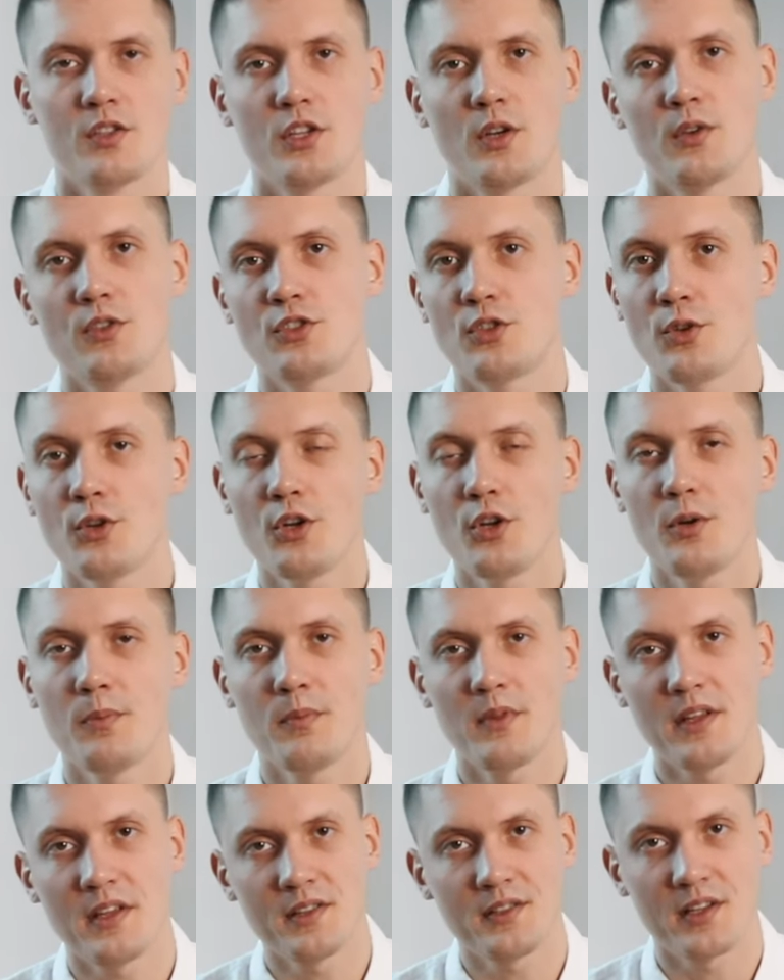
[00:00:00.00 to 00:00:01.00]
So
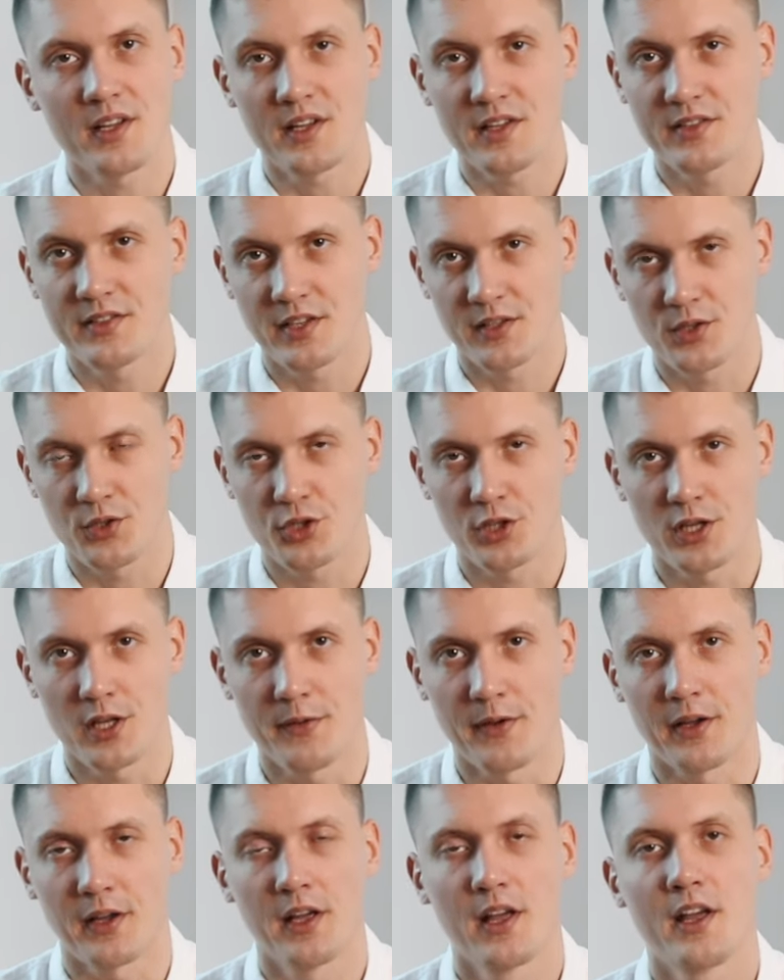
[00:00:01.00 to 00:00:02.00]
studio is a Signature
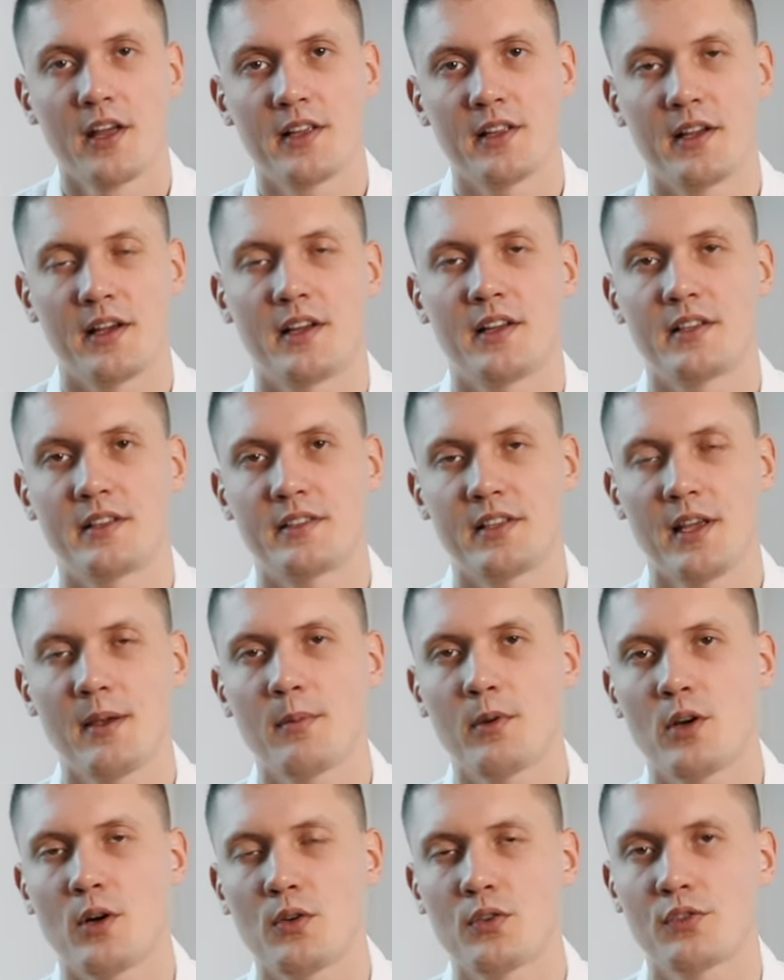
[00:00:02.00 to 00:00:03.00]
Living.
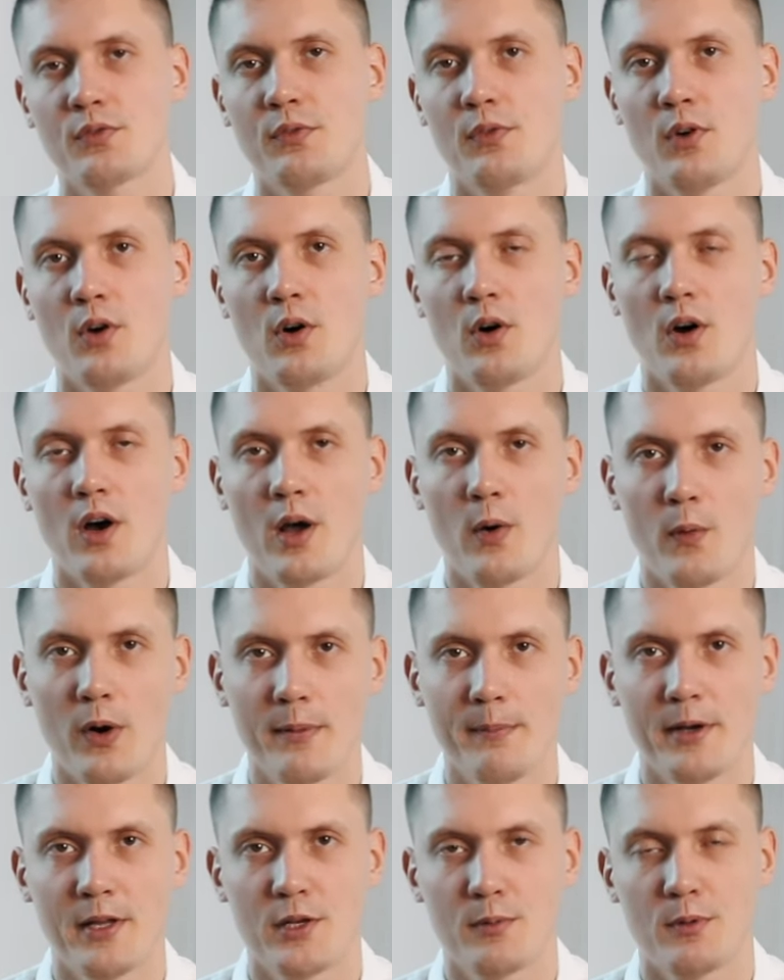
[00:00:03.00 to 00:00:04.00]
Same goes for a
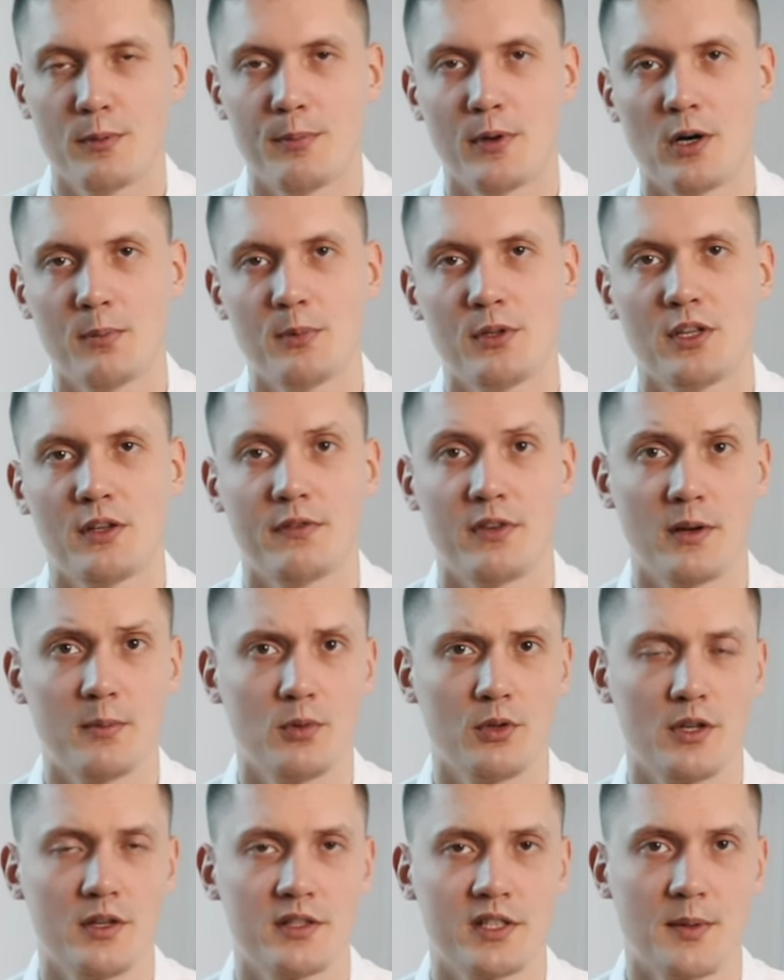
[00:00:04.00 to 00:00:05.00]
one bedroom apartment. If I'm
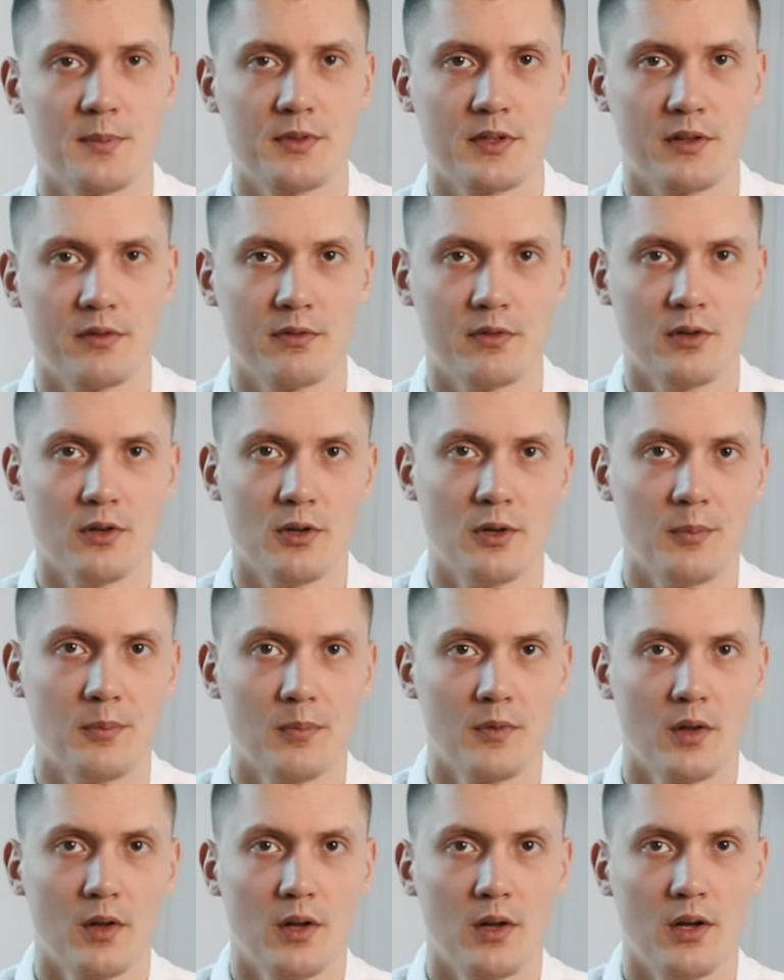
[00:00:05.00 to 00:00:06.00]
looking something
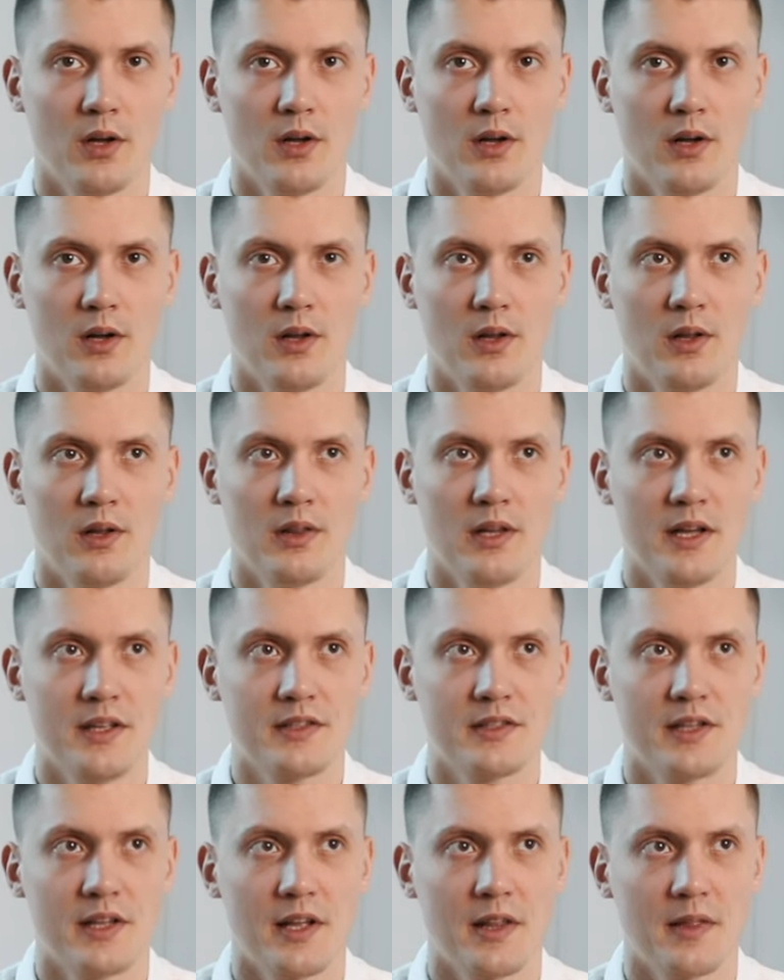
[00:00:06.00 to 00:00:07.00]
for
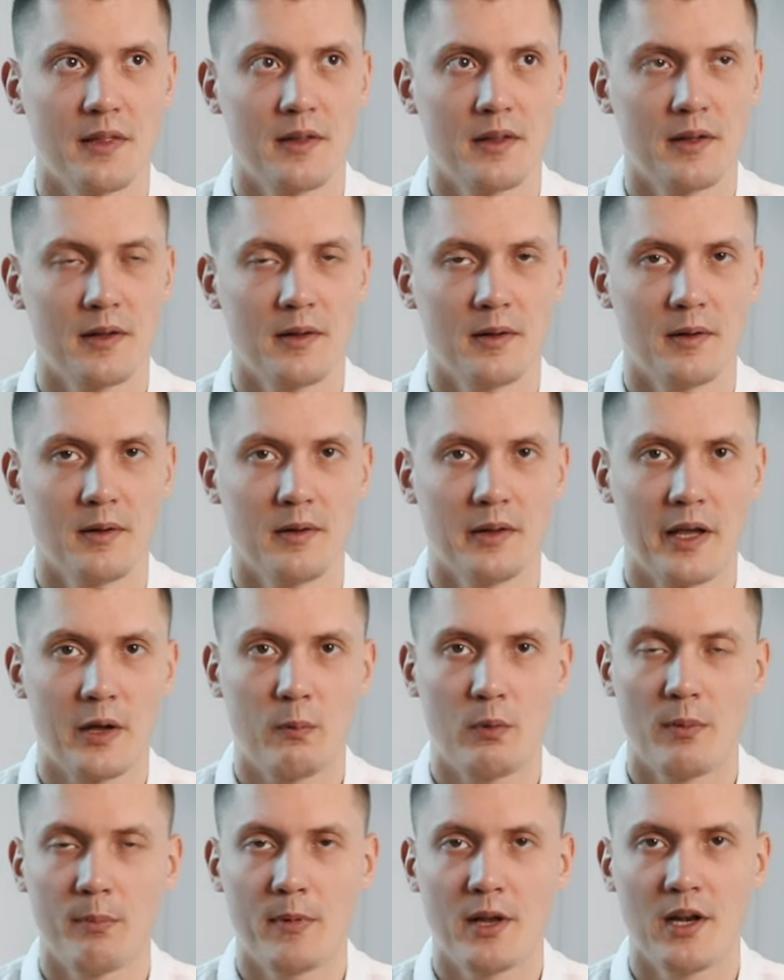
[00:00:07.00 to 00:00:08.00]
less than
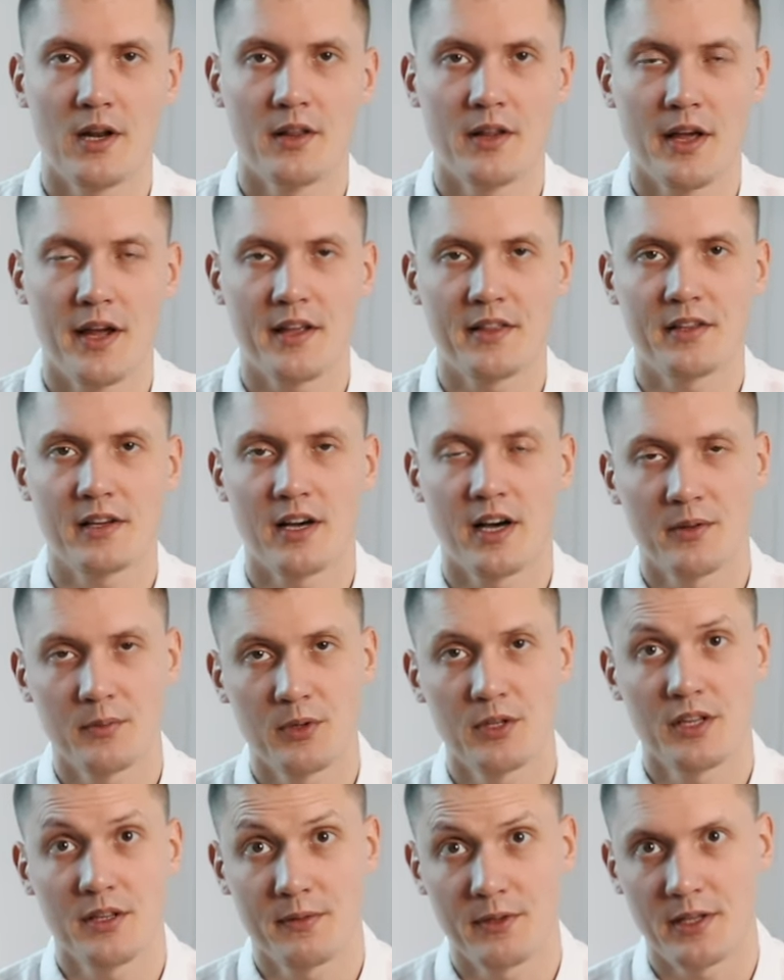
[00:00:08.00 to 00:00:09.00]
like
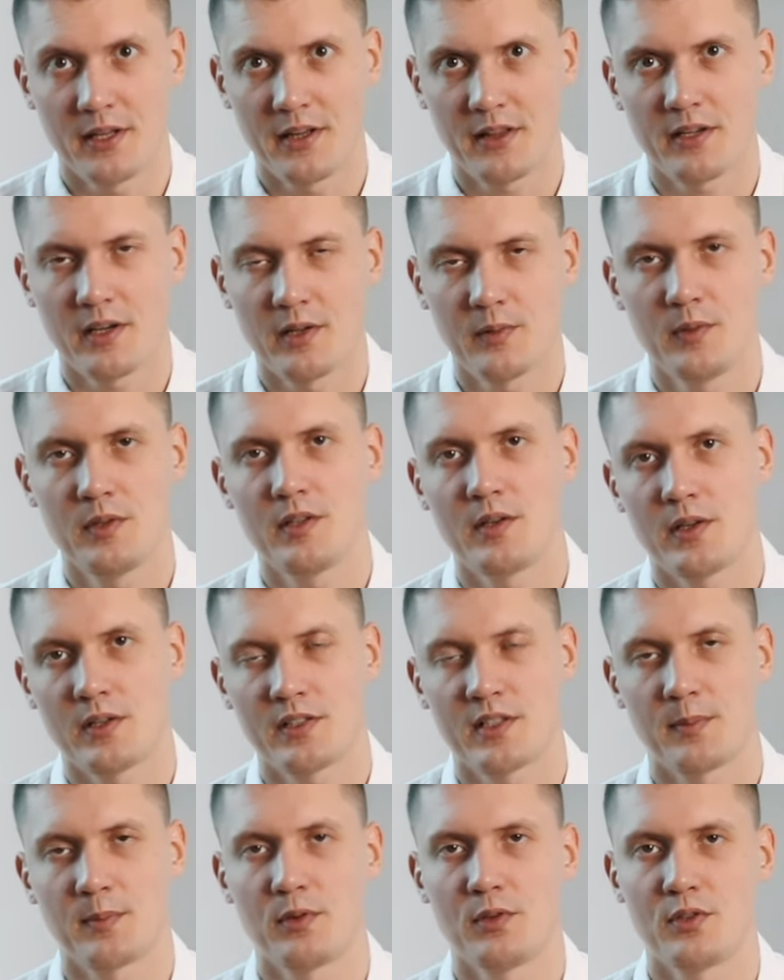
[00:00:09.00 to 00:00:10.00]
1,800,000, even 800, there are
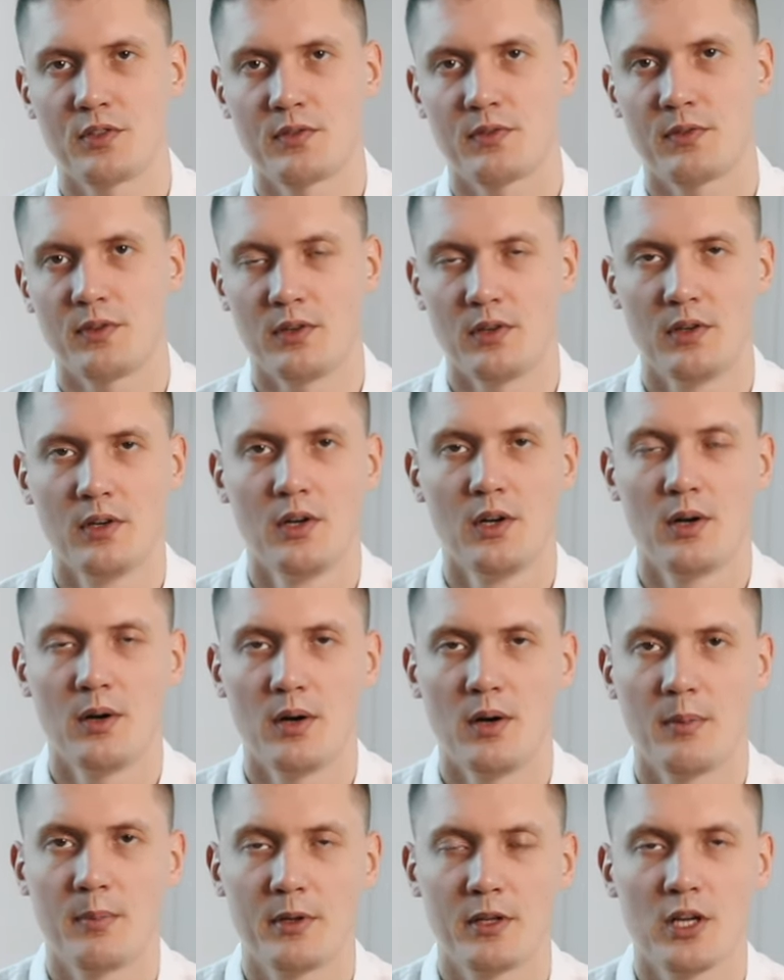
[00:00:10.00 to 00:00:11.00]
some units for
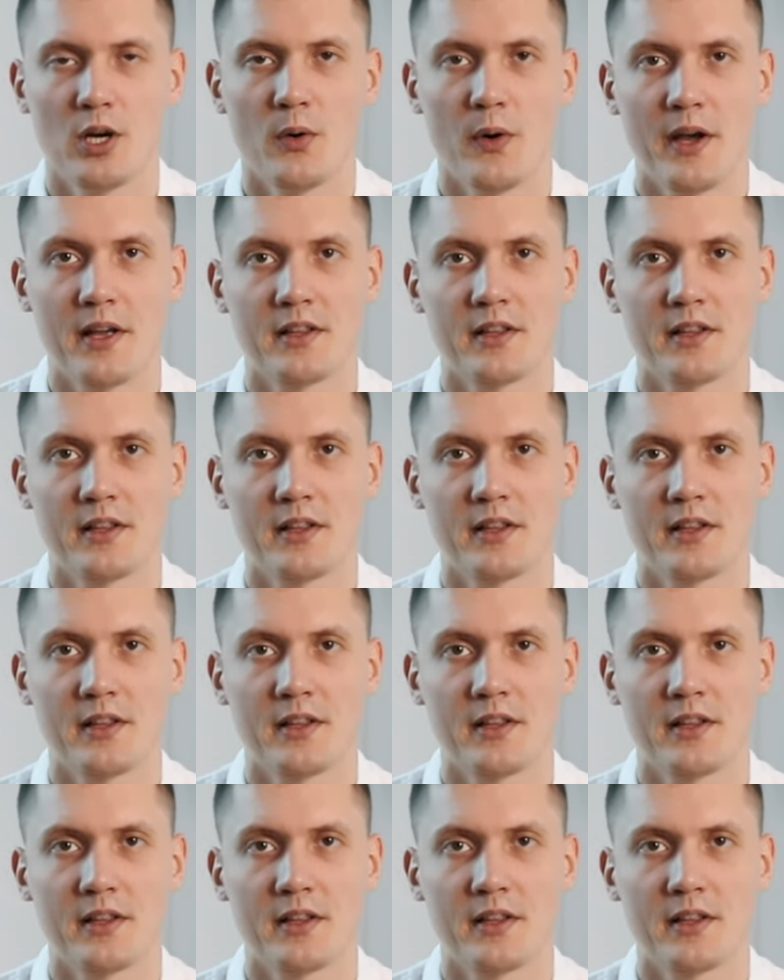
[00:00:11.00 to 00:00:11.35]
below